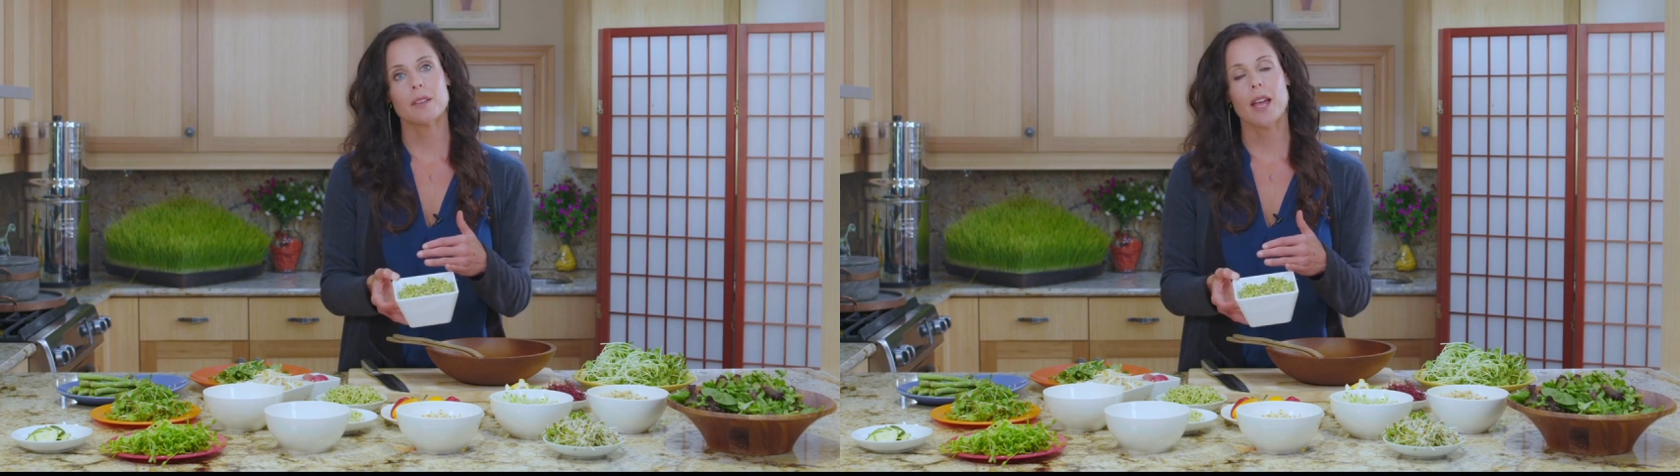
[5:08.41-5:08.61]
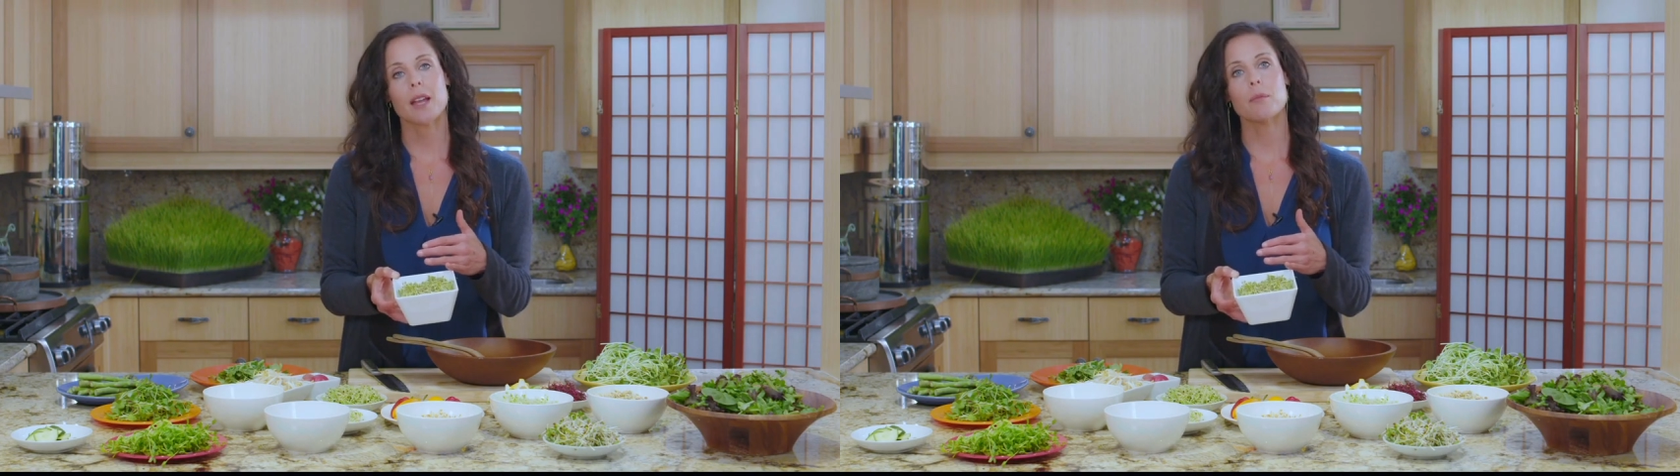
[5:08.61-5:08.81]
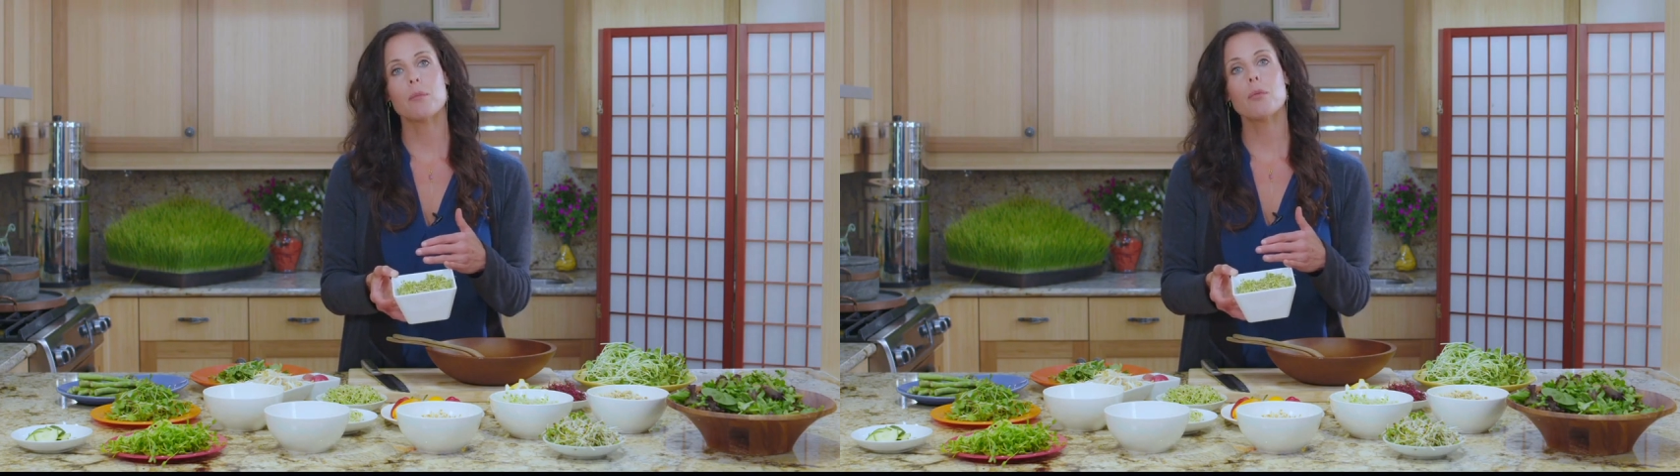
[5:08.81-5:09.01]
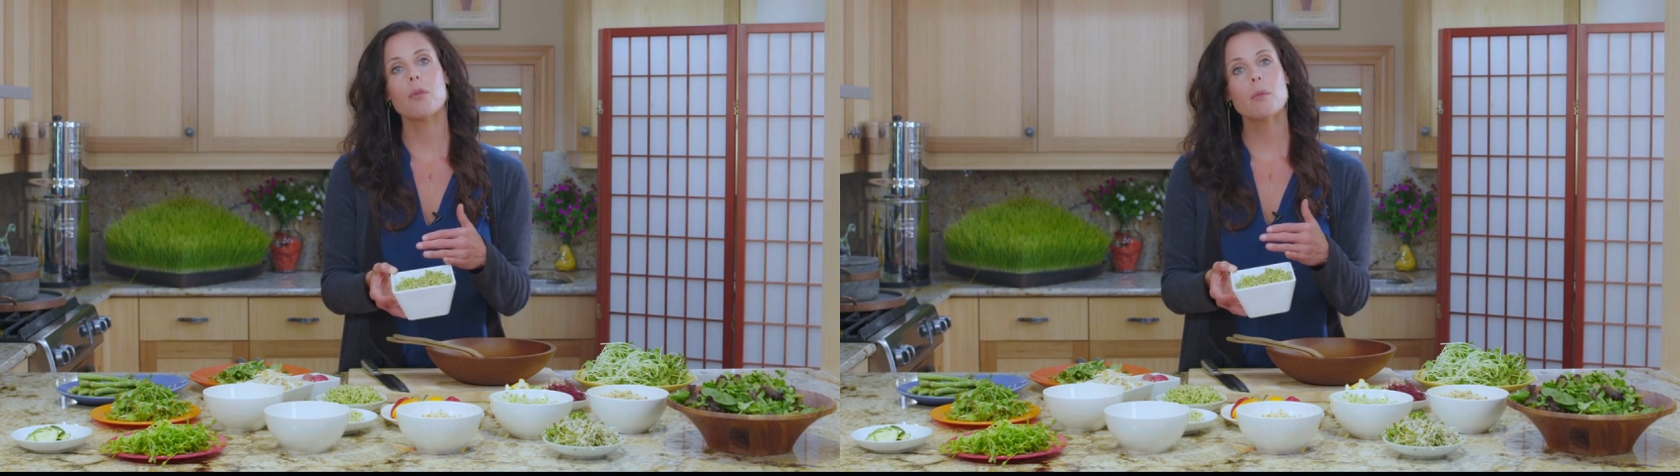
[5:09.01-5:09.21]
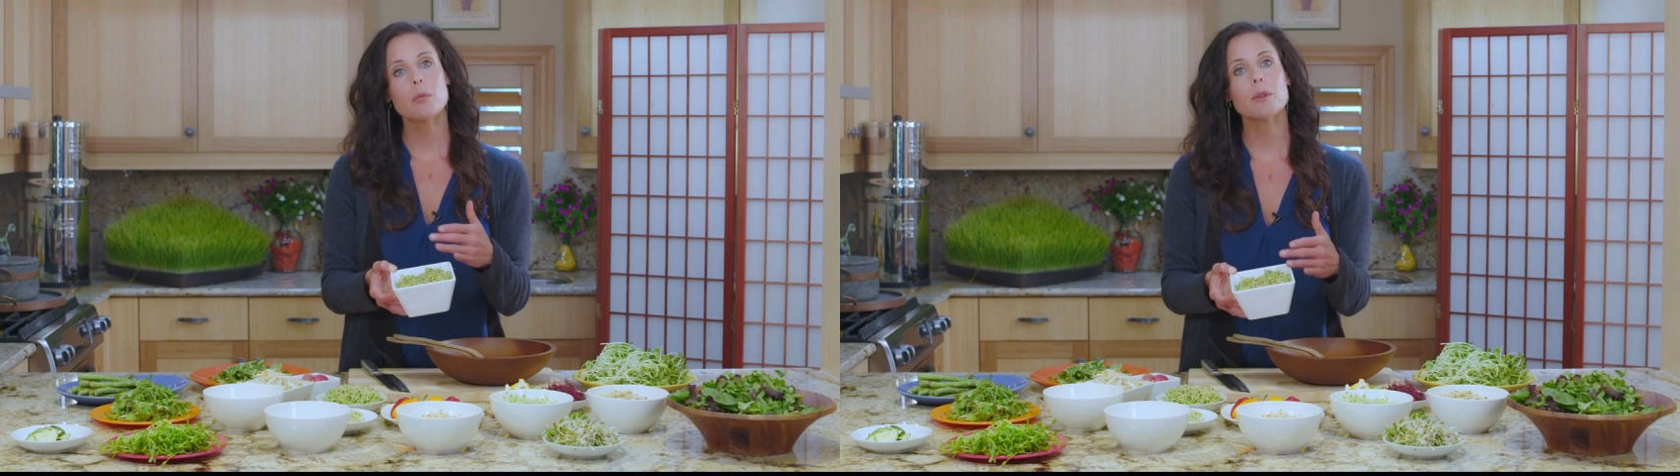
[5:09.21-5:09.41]
and
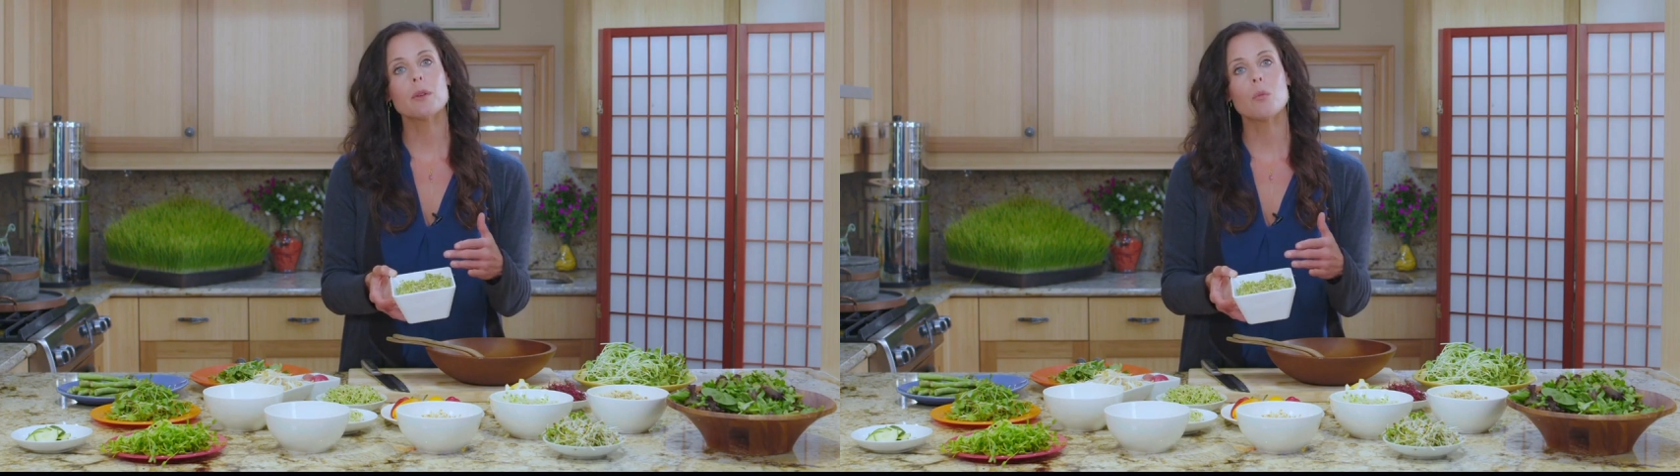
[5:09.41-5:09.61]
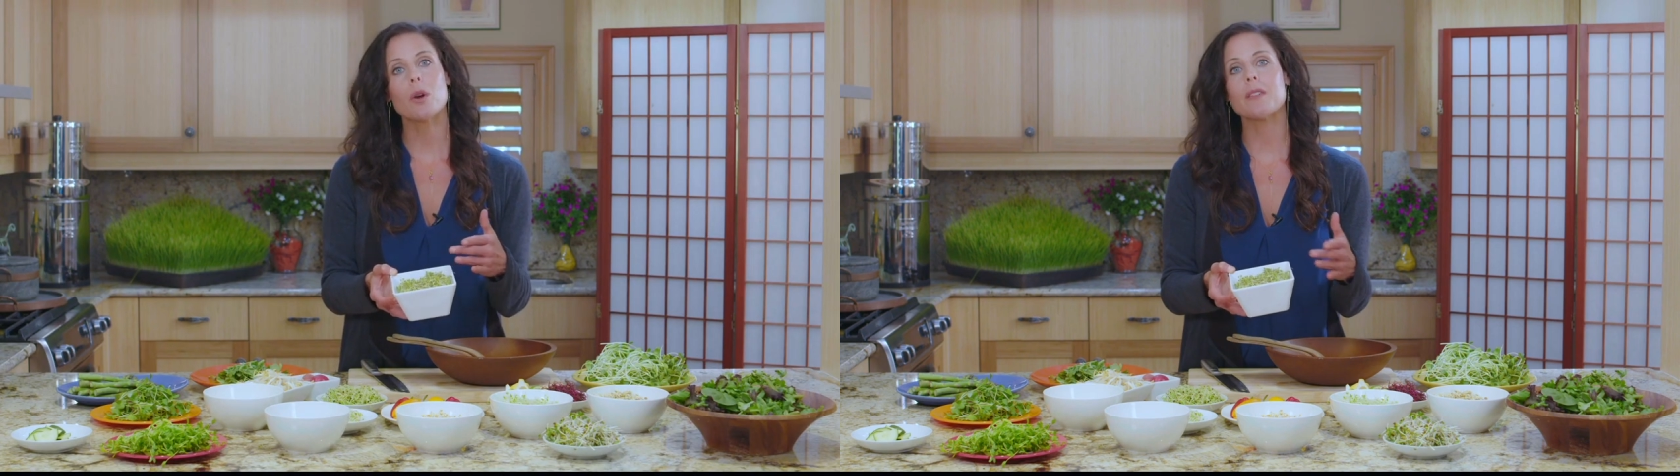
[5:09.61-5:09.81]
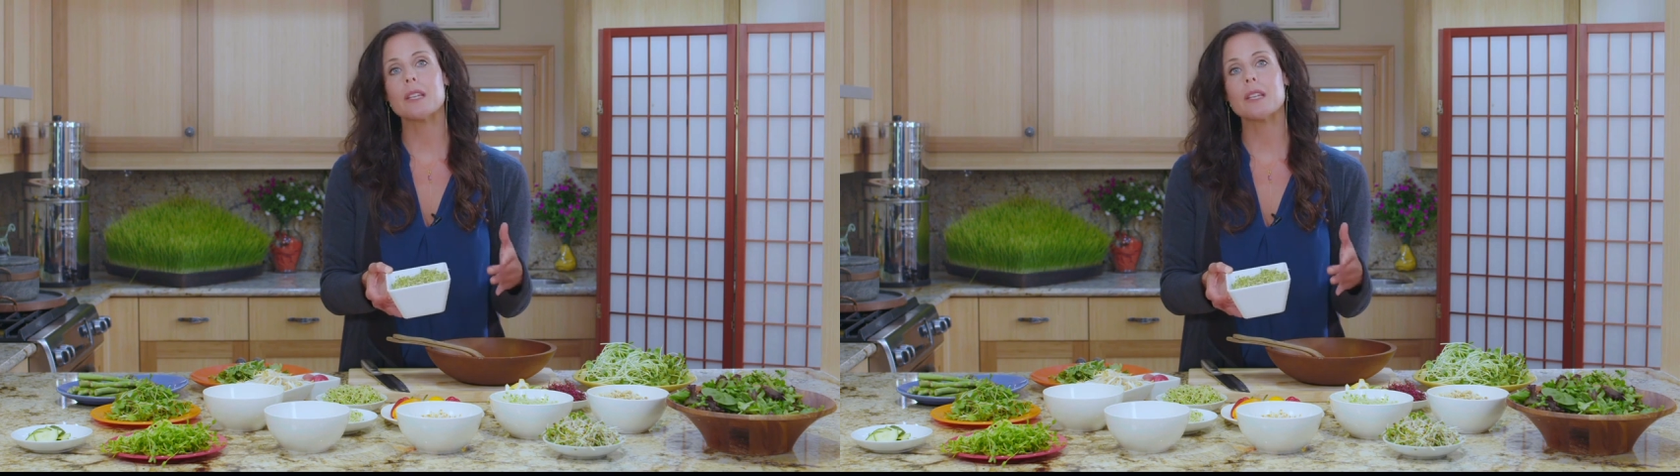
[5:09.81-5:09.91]
probably one of